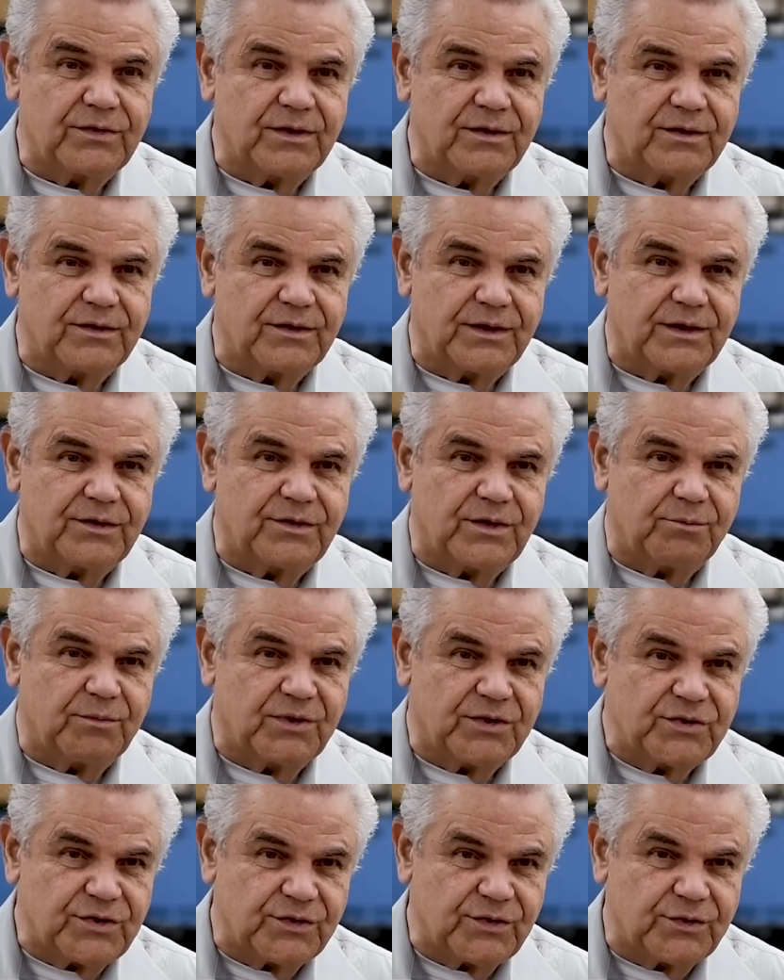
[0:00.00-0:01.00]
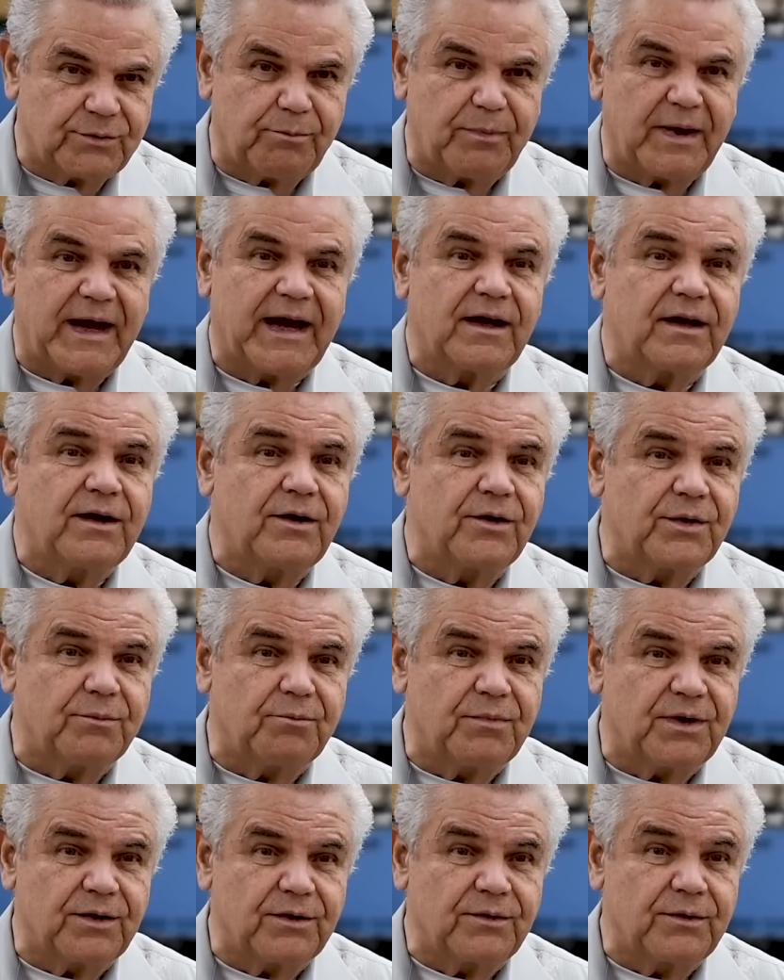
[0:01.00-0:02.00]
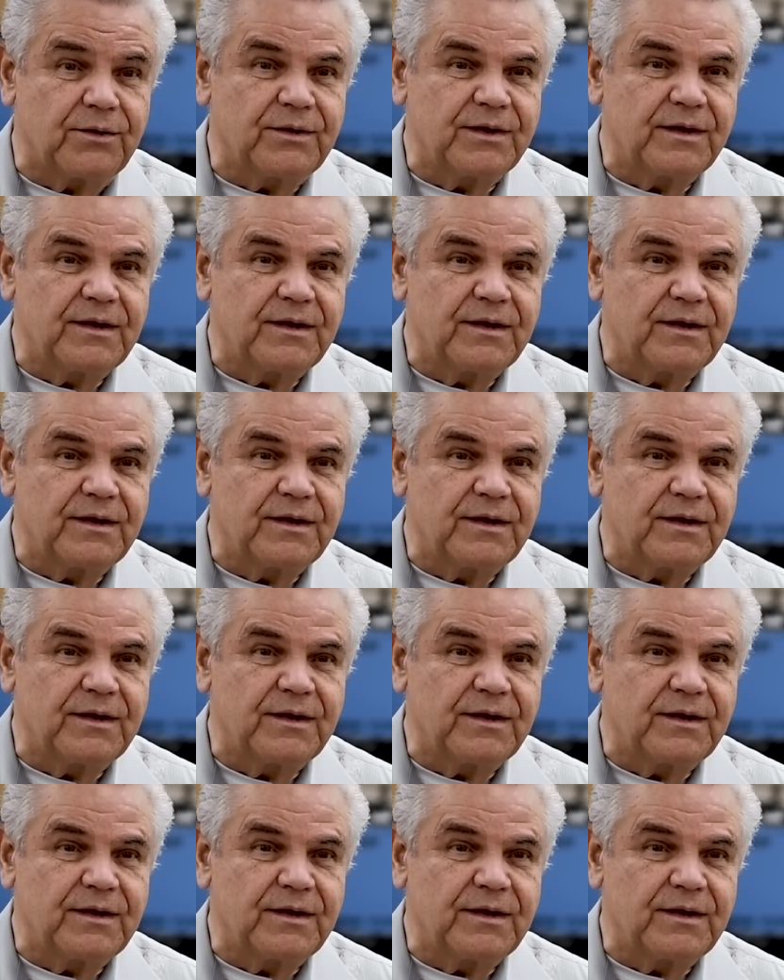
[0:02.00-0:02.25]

to get the missions back here to Beale,